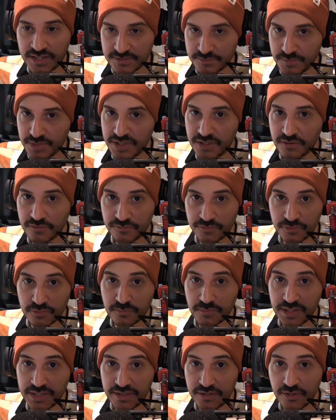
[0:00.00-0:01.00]
As many of
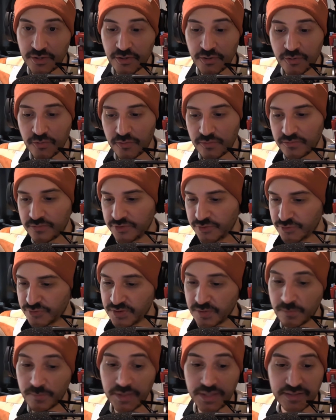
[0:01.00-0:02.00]
you might know,
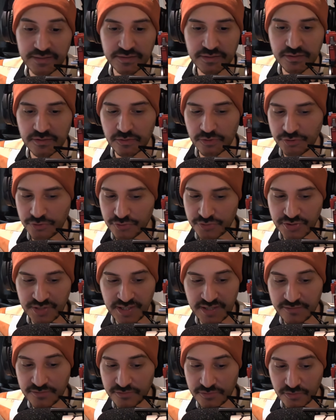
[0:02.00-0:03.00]
using Blender or
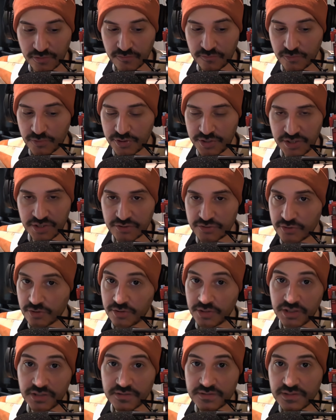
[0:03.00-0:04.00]
using other software is
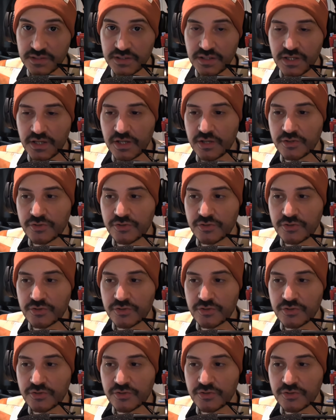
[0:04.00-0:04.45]
not easy.